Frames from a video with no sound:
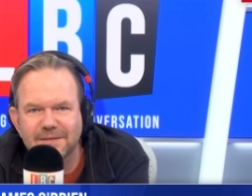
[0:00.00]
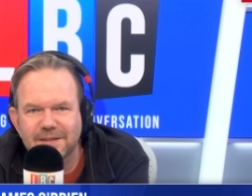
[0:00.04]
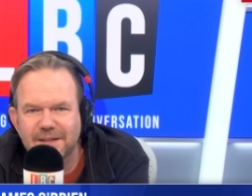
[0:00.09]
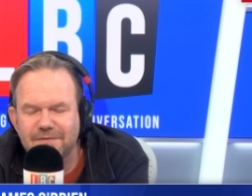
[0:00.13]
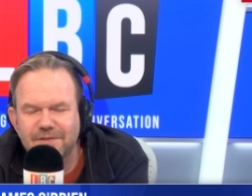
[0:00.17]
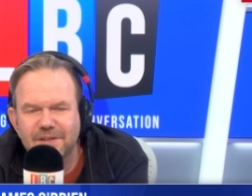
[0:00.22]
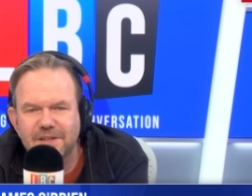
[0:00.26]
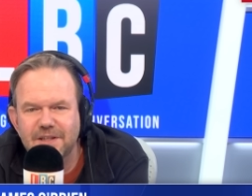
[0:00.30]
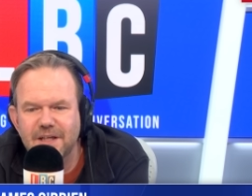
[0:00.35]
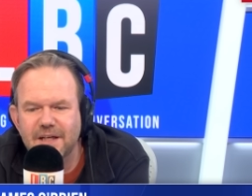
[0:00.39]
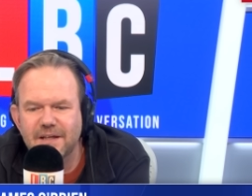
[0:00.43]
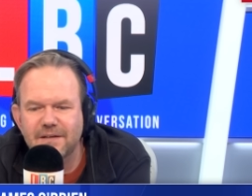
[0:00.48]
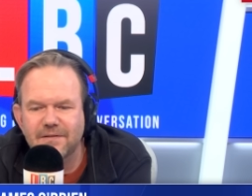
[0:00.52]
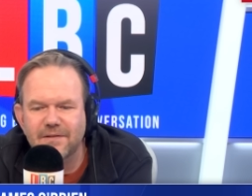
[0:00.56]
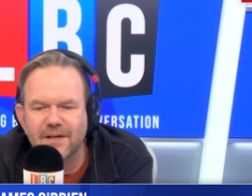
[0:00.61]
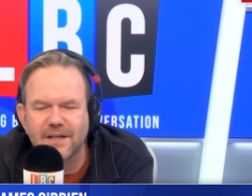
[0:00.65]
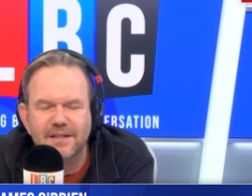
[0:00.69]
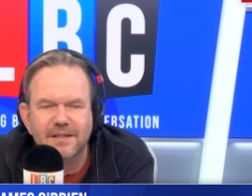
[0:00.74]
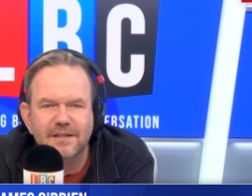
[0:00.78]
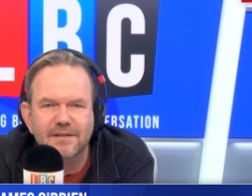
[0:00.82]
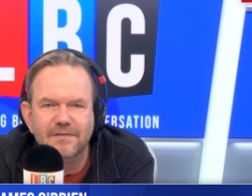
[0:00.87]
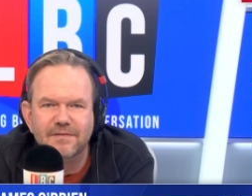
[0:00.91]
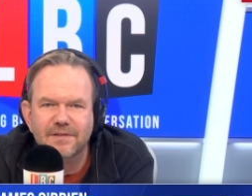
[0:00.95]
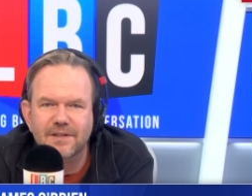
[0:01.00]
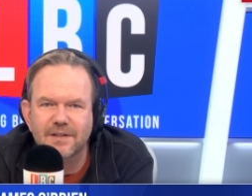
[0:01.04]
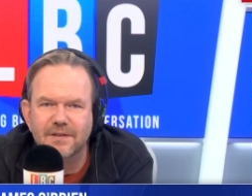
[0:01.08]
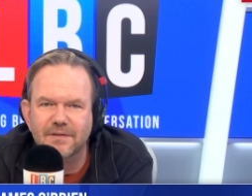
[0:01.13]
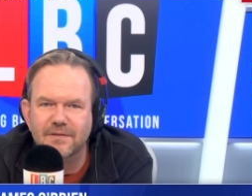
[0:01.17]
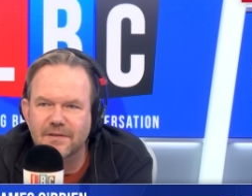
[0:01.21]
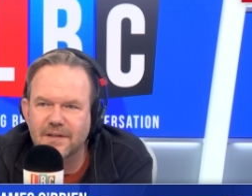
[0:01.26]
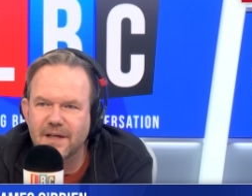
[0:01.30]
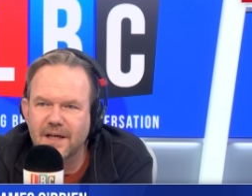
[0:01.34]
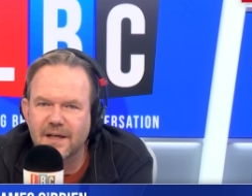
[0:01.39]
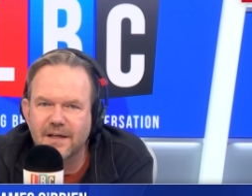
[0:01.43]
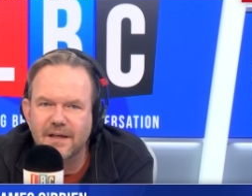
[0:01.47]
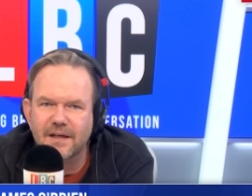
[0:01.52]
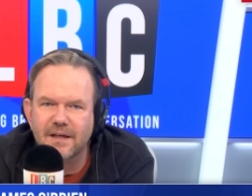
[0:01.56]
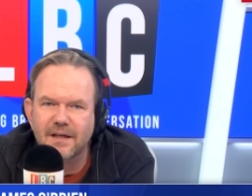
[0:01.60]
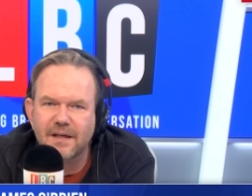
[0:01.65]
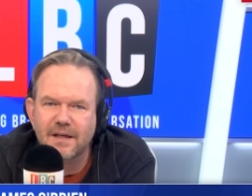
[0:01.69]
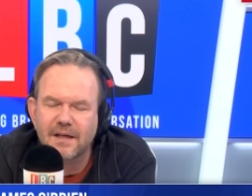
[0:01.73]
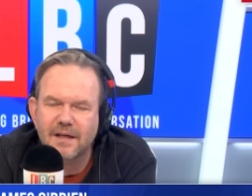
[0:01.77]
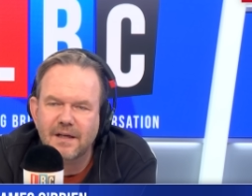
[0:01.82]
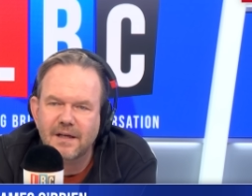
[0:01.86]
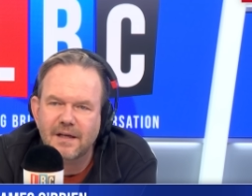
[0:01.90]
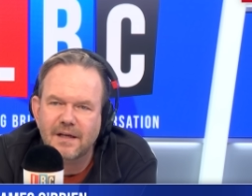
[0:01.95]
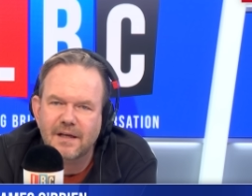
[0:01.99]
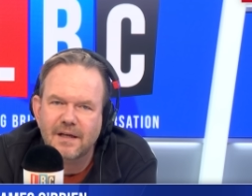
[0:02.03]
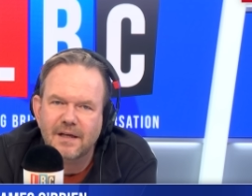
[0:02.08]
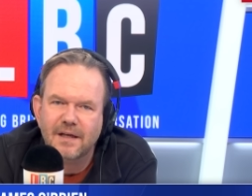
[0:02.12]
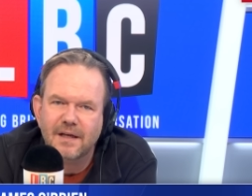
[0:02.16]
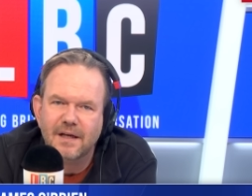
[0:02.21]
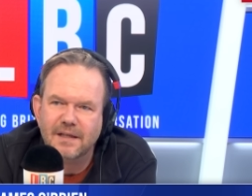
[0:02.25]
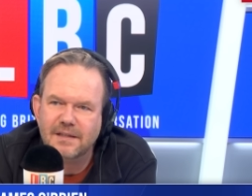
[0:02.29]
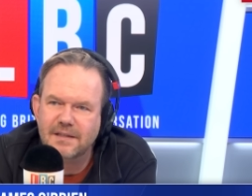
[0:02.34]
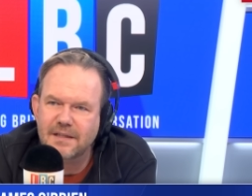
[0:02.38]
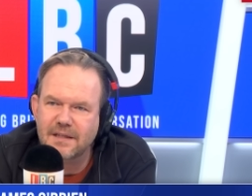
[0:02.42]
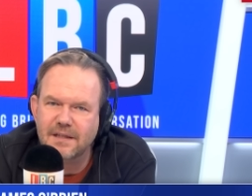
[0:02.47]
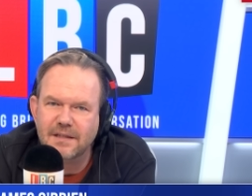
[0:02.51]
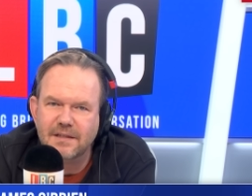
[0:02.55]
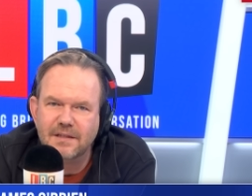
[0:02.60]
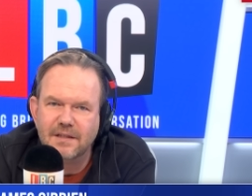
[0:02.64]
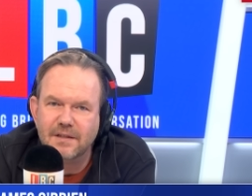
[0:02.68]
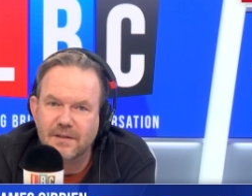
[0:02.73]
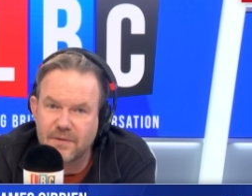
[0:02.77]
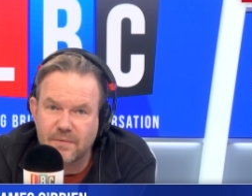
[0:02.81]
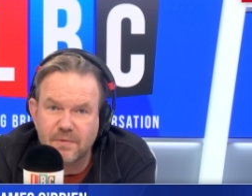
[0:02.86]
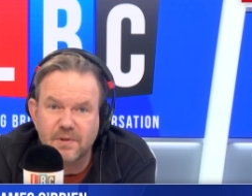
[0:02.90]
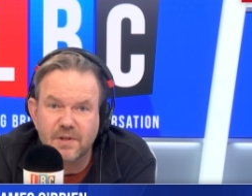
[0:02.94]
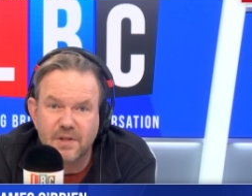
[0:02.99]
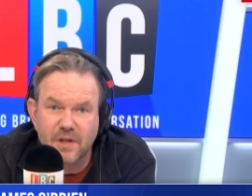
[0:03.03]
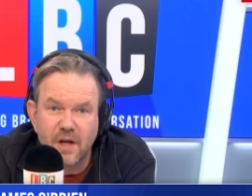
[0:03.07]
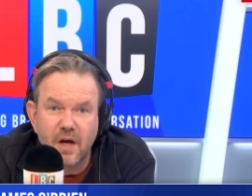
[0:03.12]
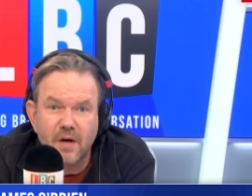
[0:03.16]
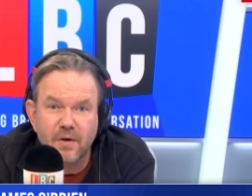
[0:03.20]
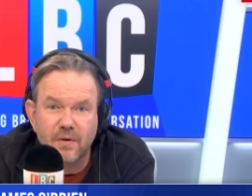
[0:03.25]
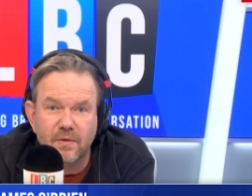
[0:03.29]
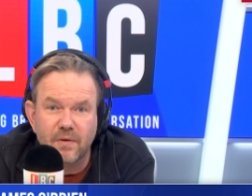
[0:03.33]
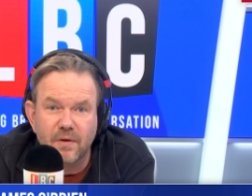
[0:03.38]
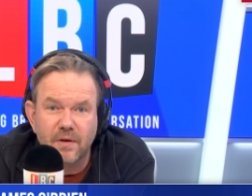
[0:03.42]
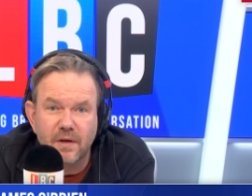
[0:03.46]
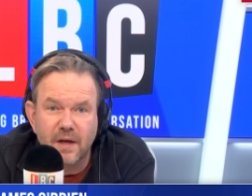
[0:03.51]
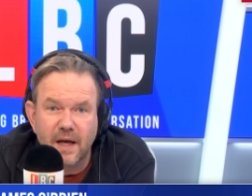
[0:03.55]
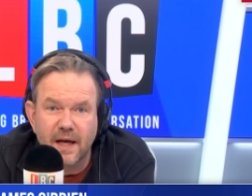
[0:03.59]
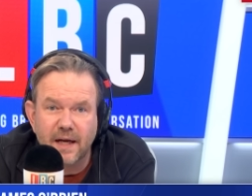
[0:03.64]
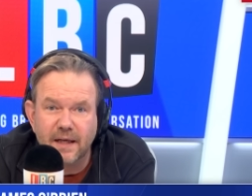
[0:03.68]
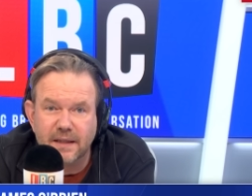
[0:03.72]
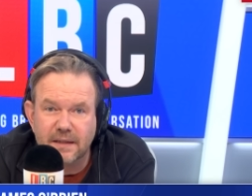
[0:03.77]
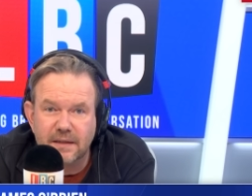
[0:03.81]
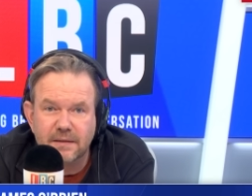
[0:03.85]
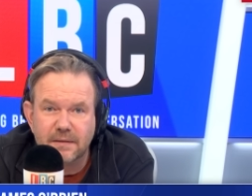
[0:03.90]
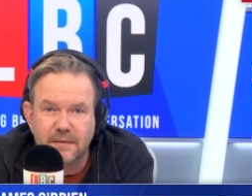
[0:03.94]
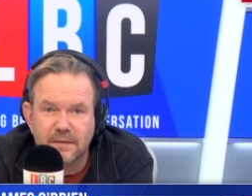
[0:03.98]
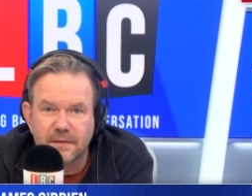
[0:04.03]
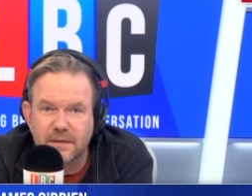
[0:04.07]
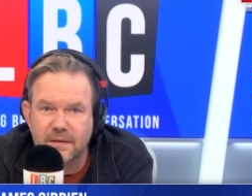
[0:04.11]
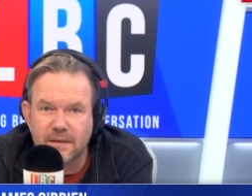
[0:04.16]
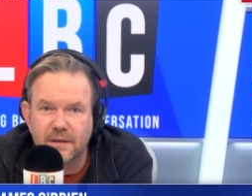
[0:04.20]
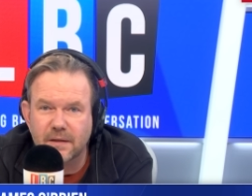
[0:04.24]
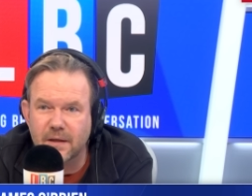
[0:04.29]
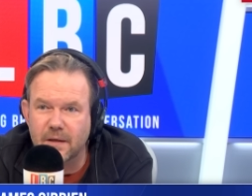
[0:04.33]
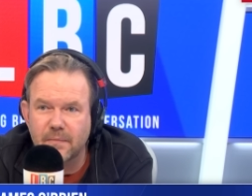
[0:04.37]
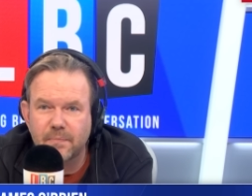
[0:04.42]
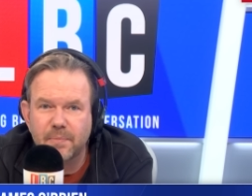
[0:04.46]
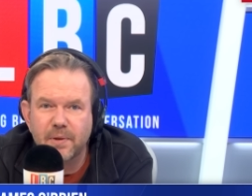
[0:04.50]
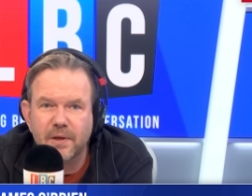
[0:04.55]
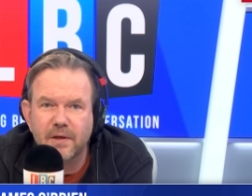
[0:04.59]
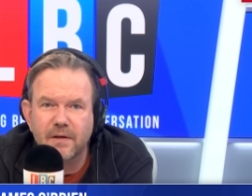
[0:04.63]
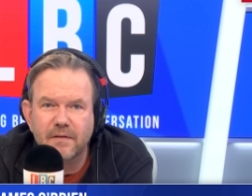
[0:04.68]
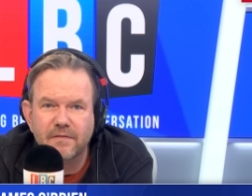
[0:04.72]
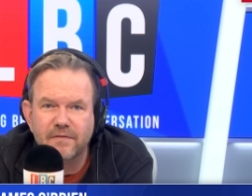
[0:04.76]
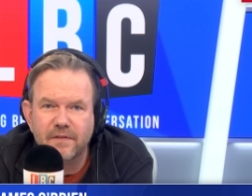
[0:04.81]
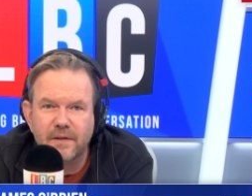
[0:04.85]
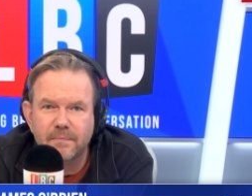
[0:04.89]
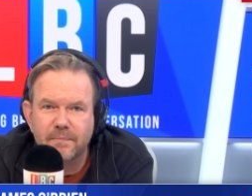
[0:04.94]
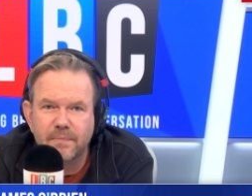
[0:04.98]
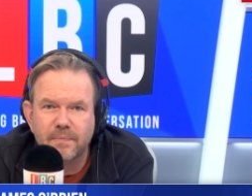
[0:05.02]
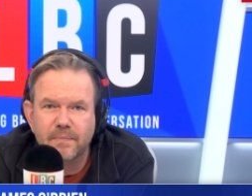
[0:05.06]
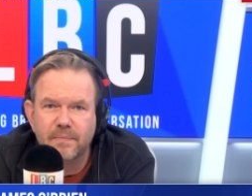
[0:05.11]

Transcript: Every generation of children had a, a teacher who was known as, you know, Pervy